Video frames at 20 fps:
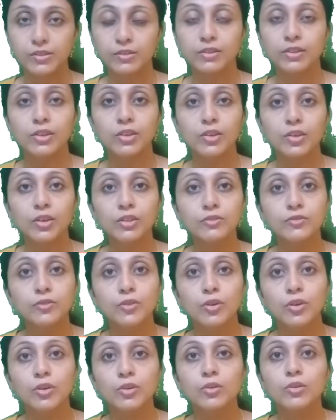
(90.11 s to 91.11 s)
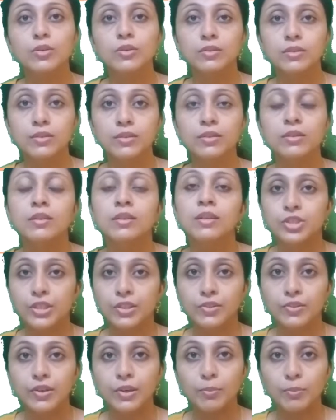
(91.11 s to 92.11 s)
They do not follow the
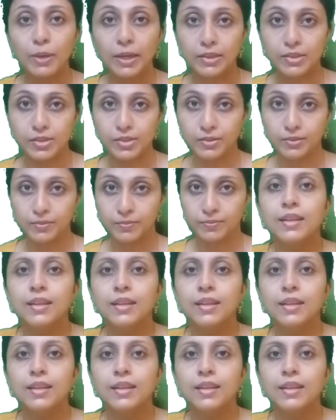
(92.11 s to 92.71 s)
general pattern.